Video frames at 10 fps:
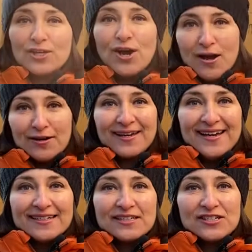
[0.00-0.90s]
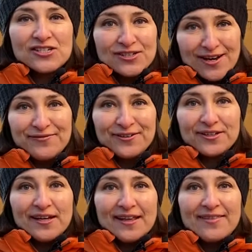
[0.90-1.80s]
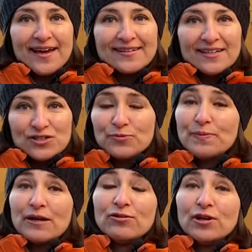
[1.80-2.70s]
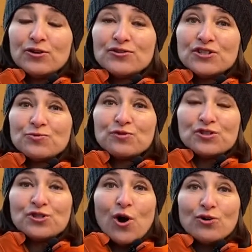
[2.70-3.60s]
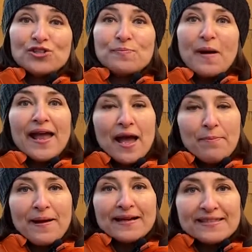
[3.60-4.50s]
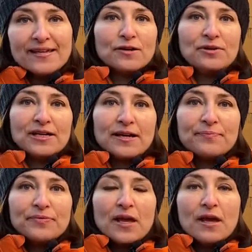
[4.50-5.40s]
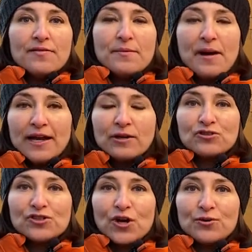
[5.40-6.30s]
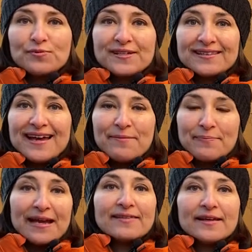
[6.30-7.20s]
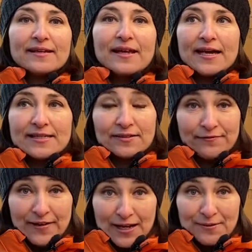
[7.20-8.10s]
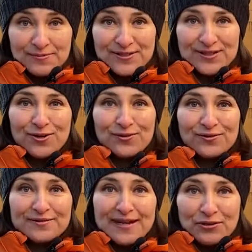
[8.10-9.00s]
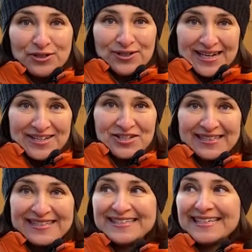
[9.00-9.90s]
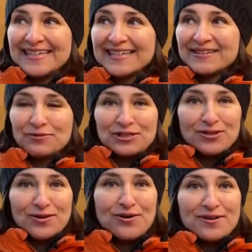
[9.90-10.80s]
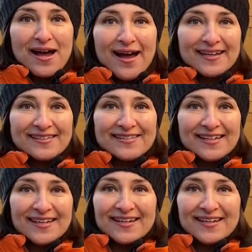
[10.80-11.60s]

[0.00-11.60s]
Koch discovered that tuberculosis was caused by a bacteria. The microscopes that back then had developed, so now you could actually see it with your own eyes.